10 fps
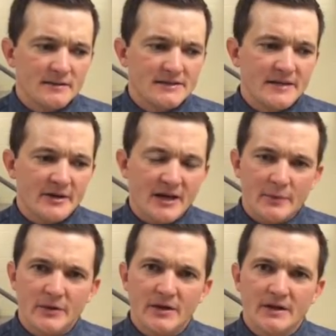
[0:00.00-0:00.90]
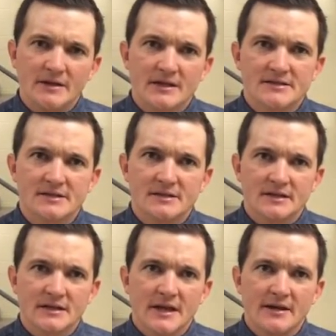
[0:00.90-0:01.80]
Timmy got a pin and
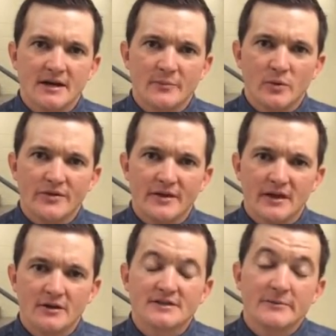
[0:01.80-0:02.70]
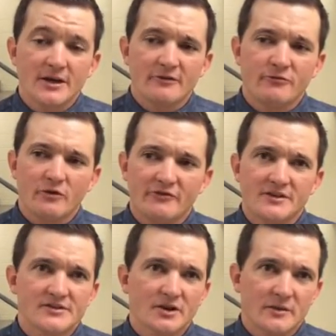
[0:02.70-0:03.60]
Dustin ended up with Timmy got a
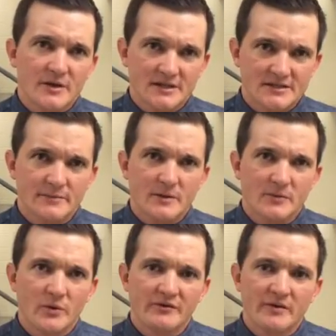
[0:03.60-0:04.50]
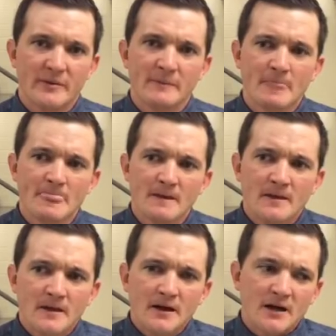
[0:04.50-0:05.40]
forfeit, sorry, because they bumped away from him.
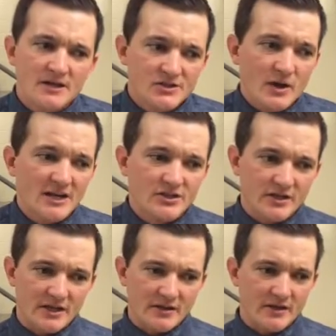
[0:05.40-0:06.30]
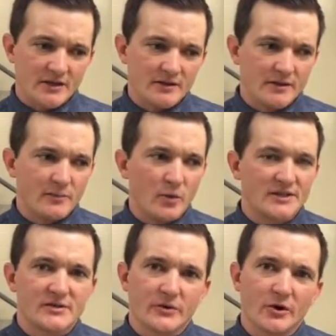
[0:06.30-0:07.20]
So actually the
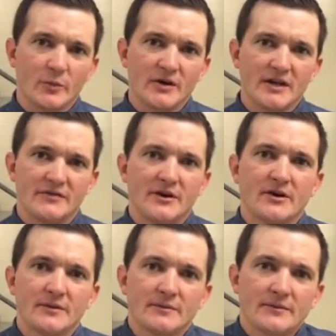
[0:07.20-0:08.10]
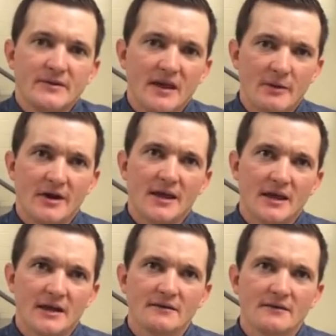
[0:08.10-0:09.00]
points that we were hoping to get there came out
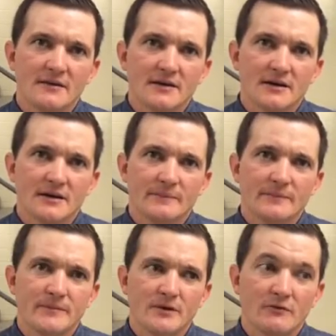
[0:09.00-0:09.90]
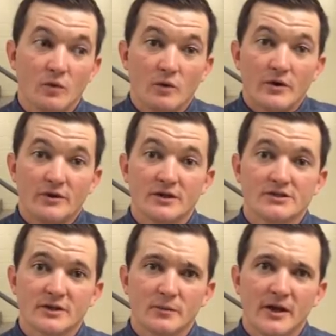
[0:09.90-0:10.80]
ahead of what we
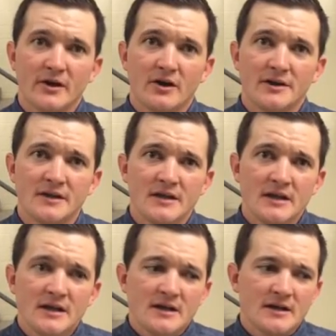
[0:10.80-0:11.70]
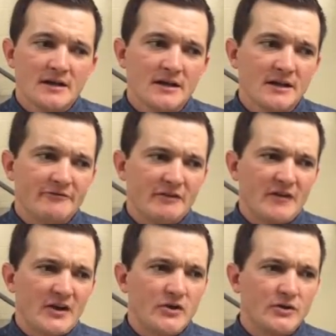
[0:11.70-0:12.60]
originally planned on.
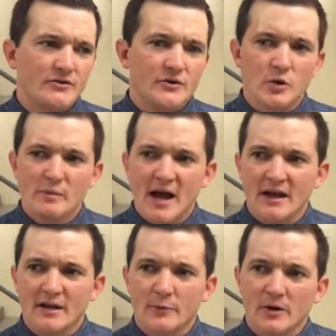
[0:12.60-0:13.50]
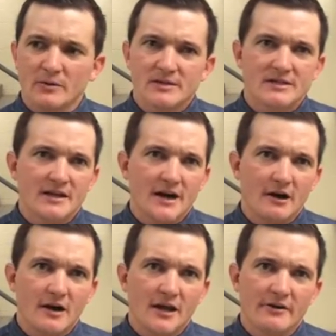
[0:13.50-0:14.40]
If I could do it back, I probably would have sent
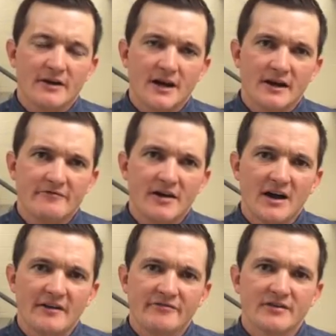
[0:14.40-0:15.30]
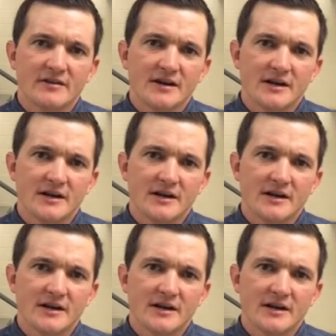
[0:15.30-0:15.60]
Eric out at 95,